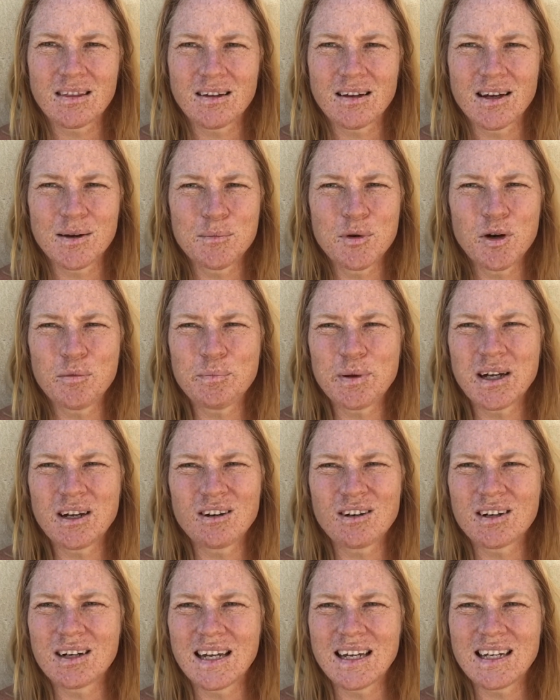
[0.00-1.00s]
not big
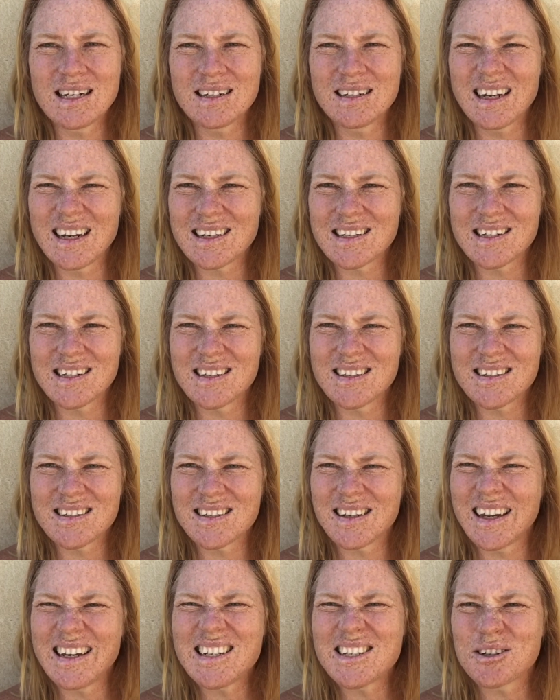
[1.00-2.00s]
on
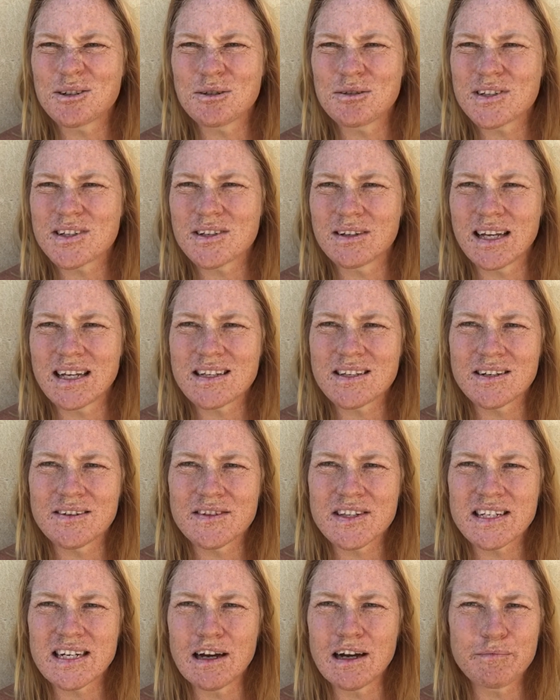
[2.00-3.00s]
lentils, all that sort of
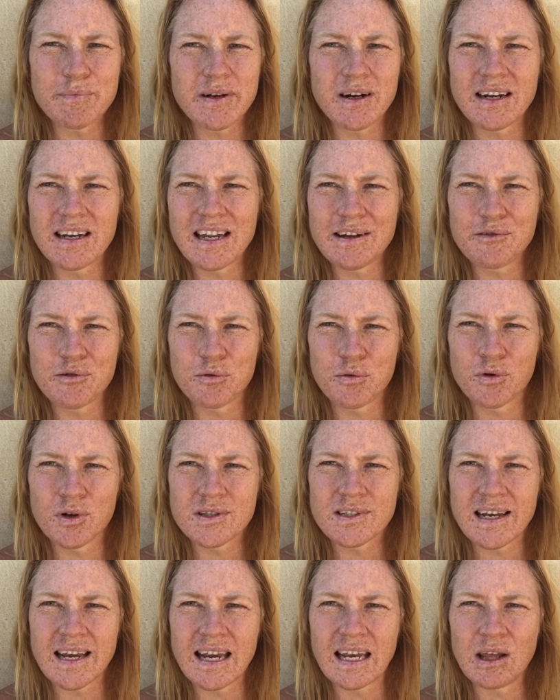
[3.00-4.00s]
stuff, but I never
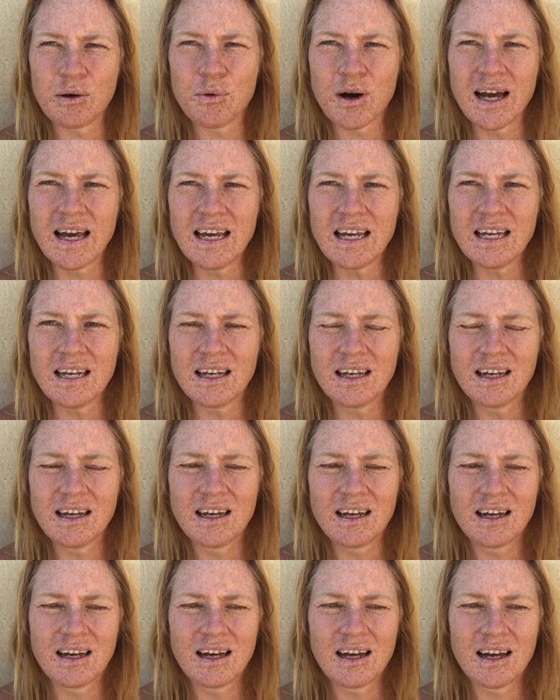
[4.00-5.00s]
was anyway.
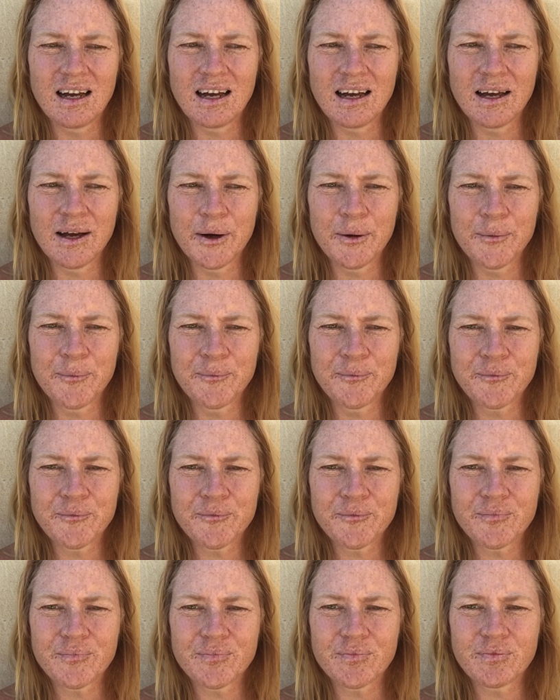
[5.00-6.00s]

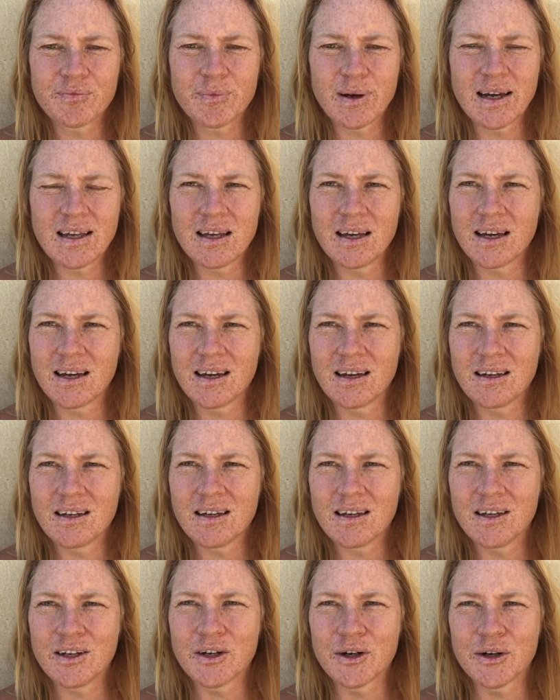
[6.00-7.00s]
But yeah,
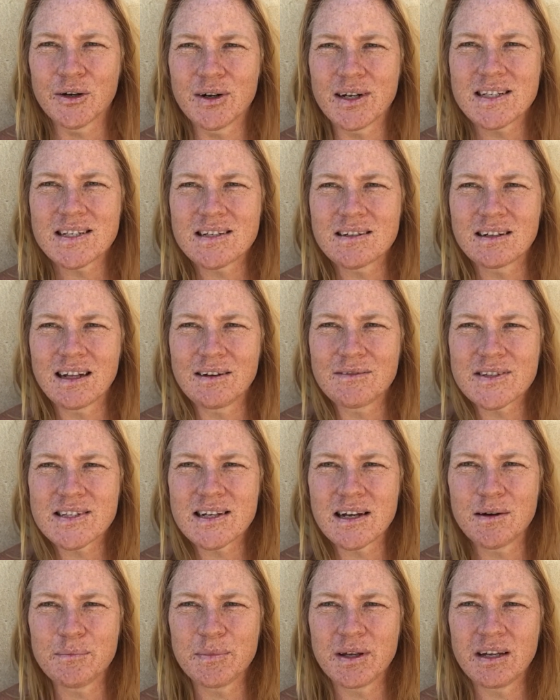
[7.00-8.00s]
you know, I still have
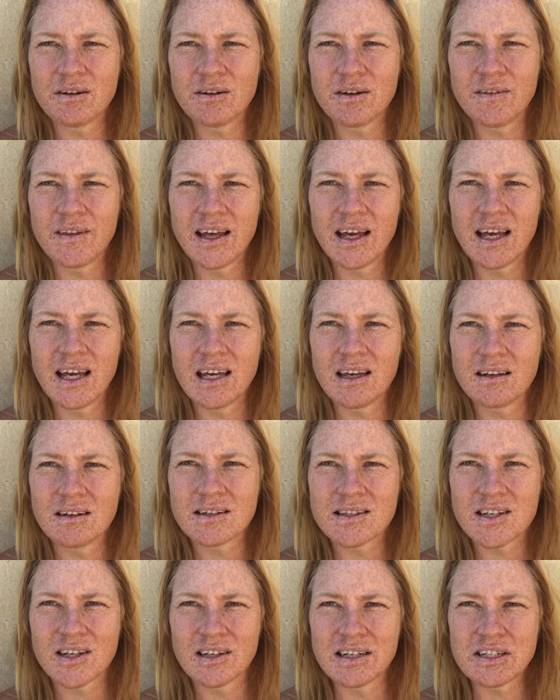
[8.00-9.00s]
some here and there, and I
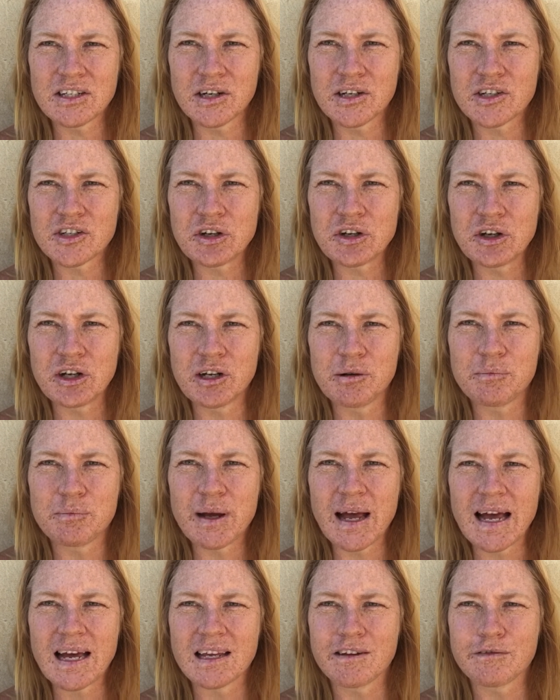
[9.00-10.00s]
certainly don't turn it
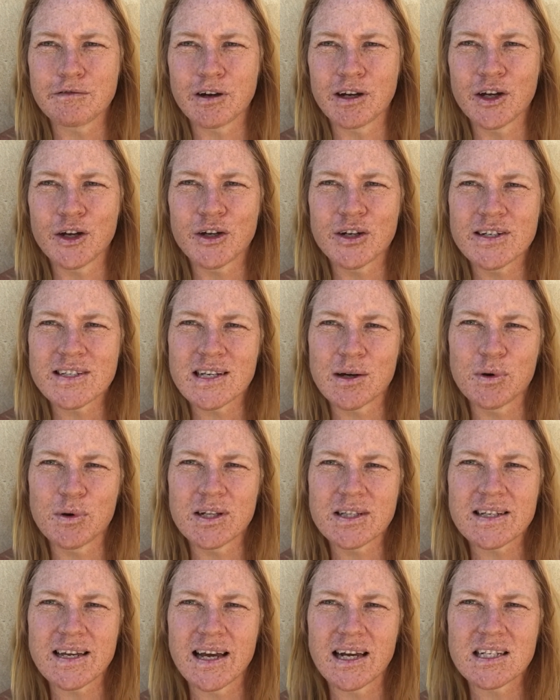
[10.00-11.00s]
back if I go to
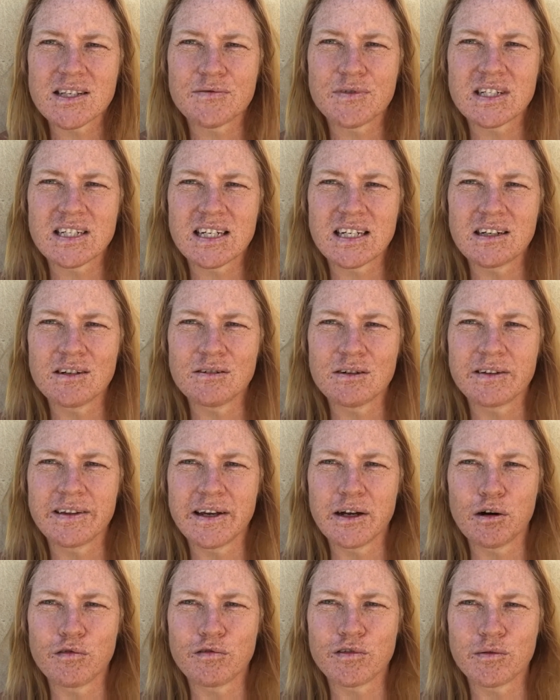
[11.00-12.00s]
someone's house for dinner and
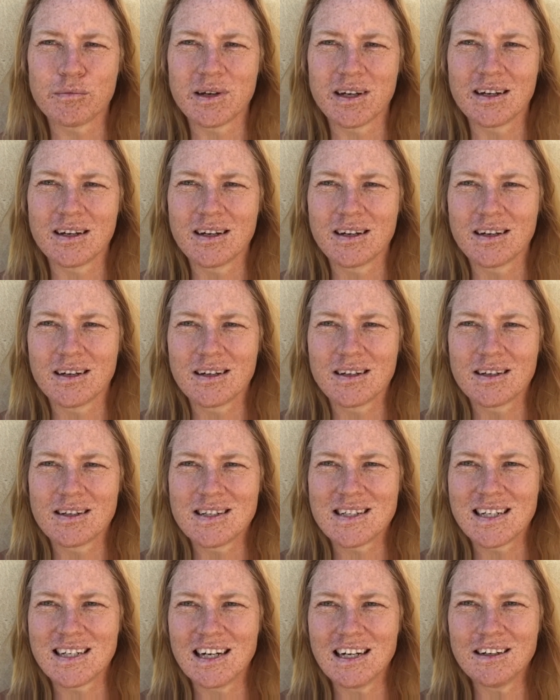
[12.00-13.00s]
they offer me
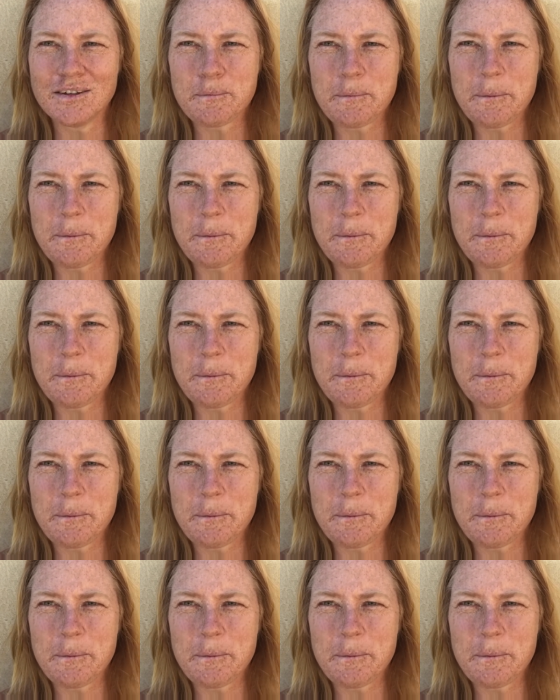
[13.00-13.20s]
dinner.